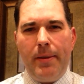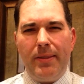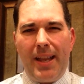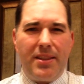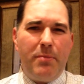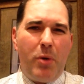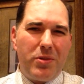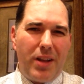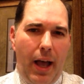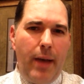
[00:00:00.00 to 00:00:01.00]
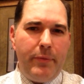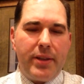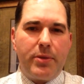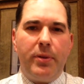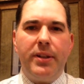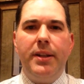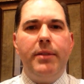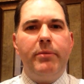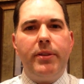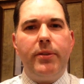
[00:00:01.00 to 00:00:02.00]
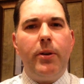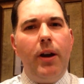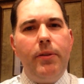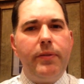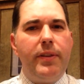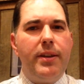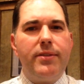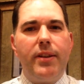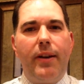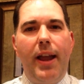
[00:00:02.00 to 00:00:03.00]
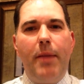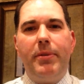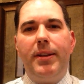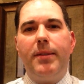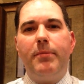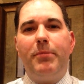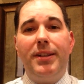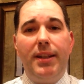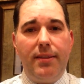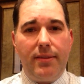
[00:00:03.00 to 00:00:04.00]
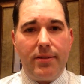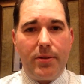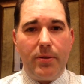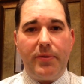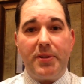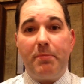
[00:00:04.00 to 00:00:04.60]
That's the most obvious one, but there are other things that are happening beneath the surface,